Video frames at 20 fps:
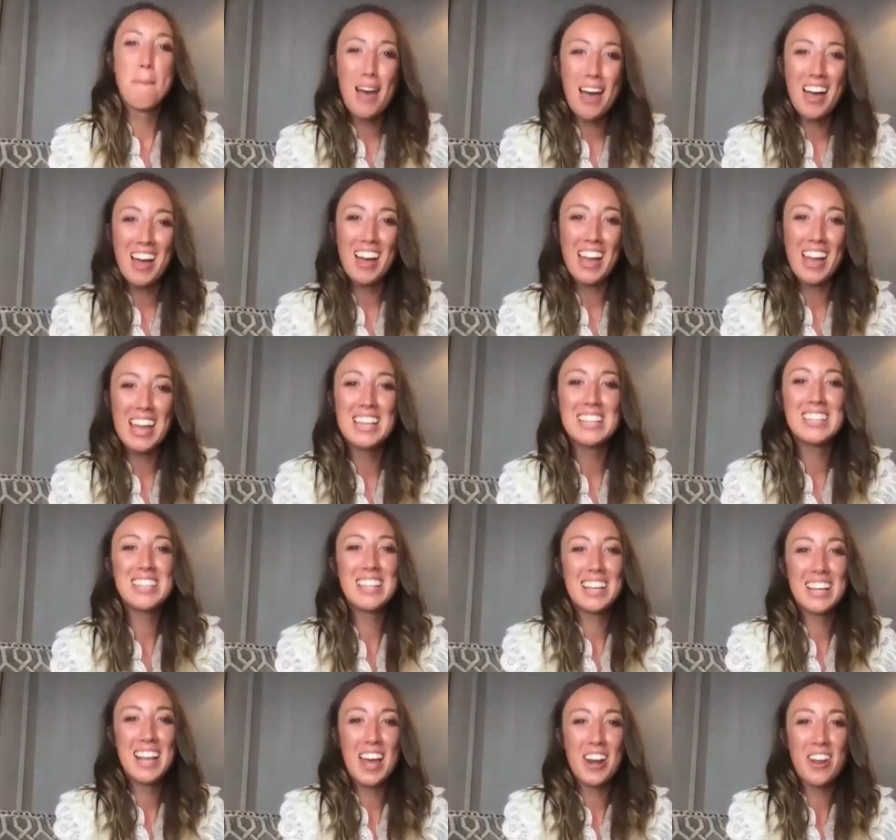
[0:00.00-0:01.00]
but it's
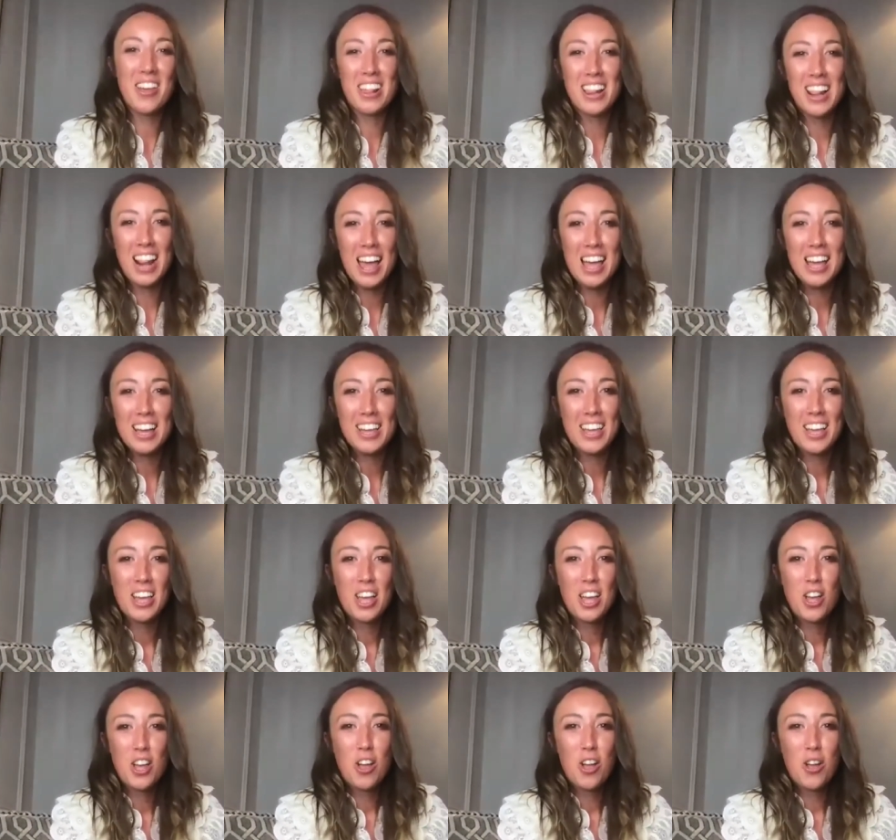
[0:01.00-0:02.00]
the kind of like
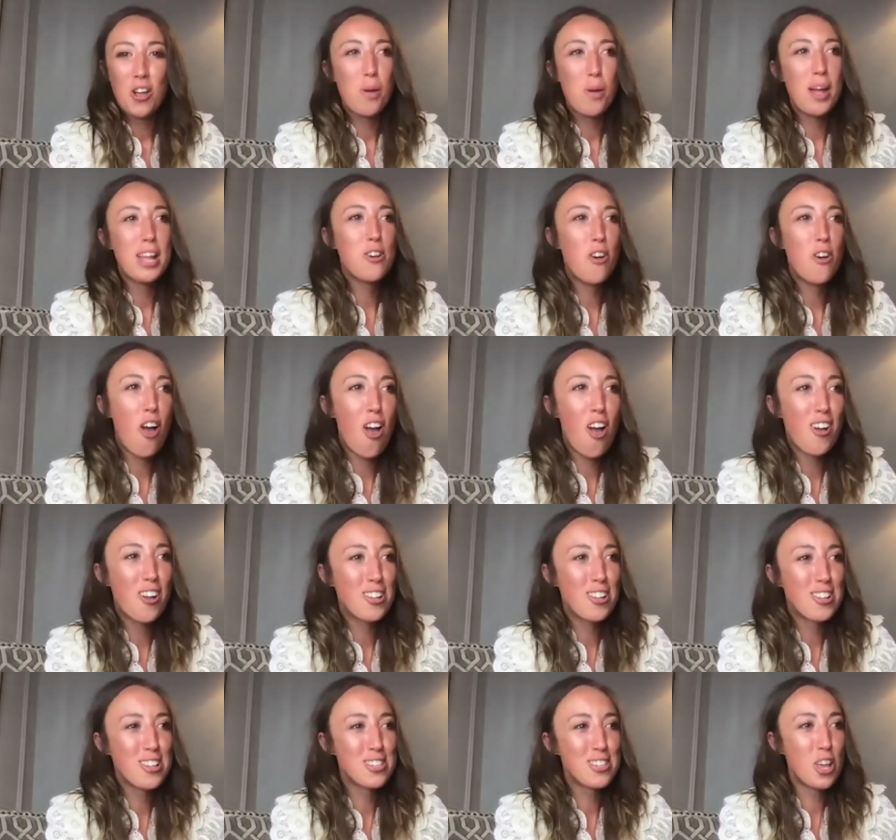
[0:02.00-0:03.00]
when your
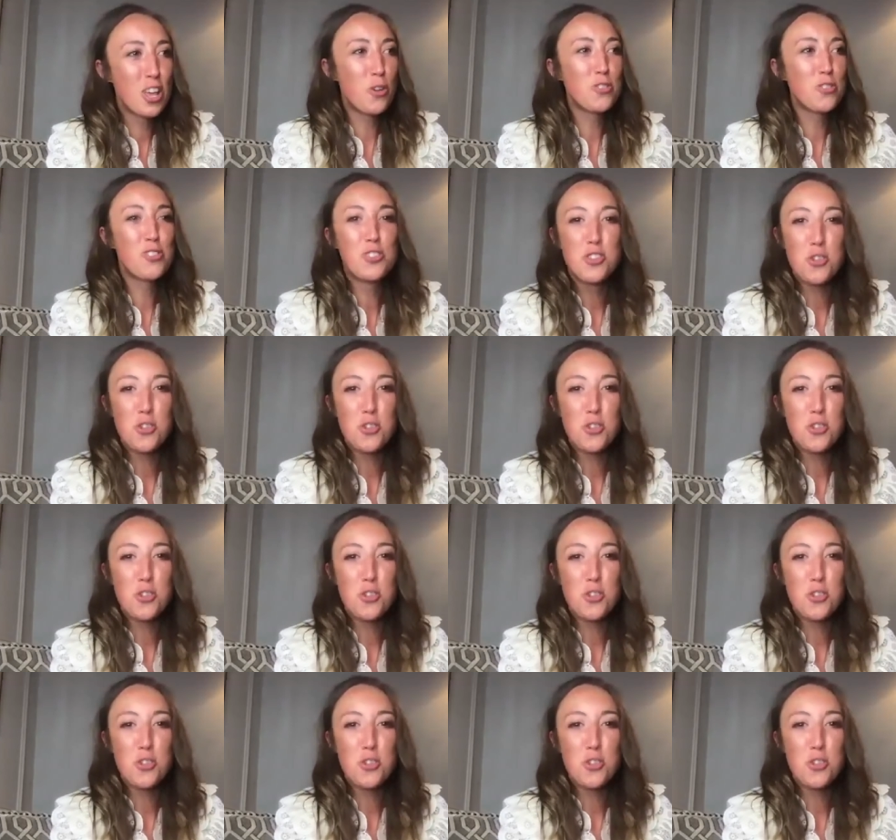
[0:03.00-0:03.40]
heart and soul is